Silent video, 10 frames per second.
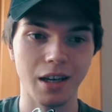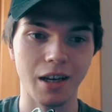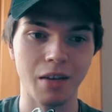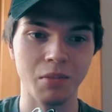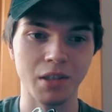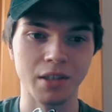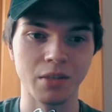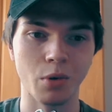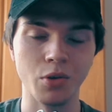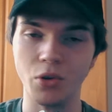um, besides
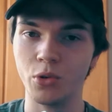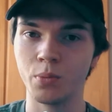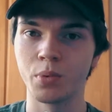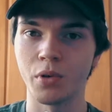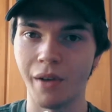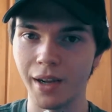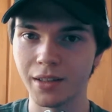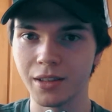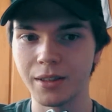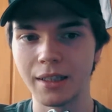the one you provide.